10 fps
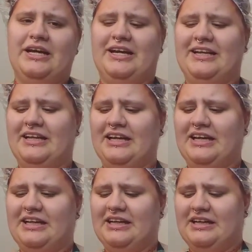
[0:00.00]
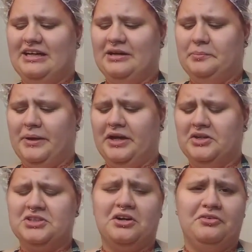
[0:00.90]
and then my
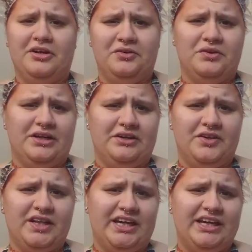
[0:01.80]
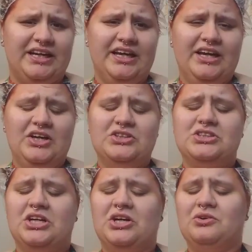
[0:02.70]
hair started feeling really thin.
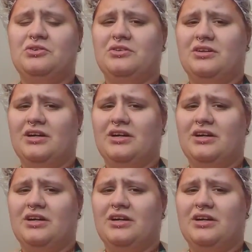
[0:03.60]
So